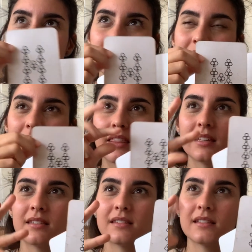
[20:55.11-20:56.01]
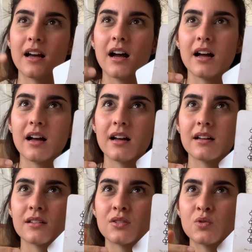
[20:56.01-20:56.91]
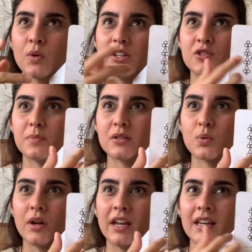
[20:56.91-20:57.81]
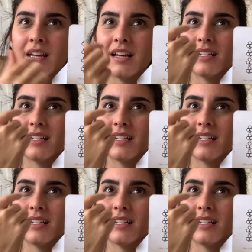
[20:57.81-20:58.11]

It's like this switch between